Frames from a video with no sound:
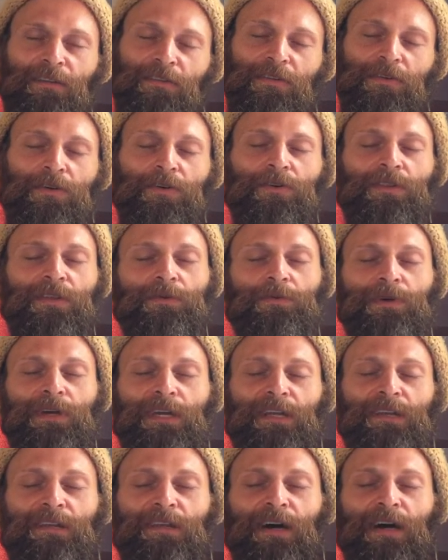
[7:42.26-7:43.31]
So only we
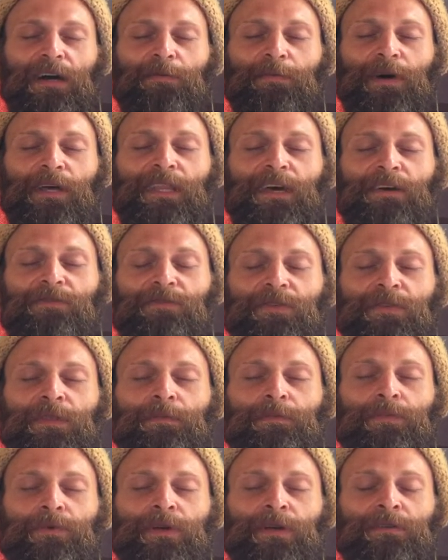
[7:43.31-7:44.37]
can talk about that from the
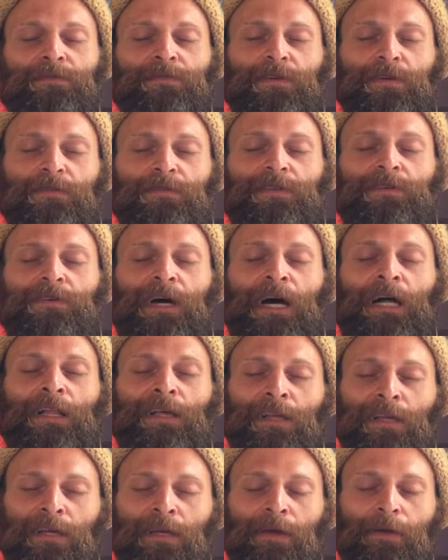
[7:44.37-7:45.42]
point of view of
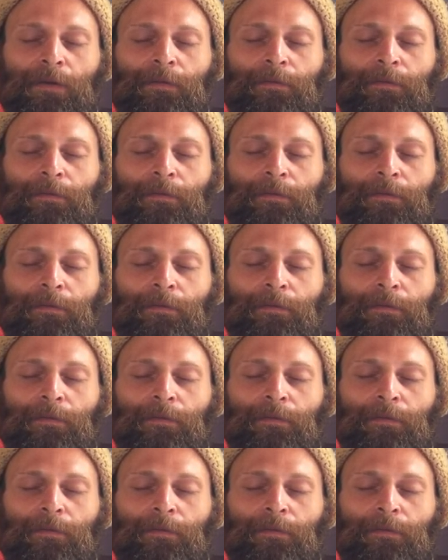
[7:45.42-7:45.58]
duality.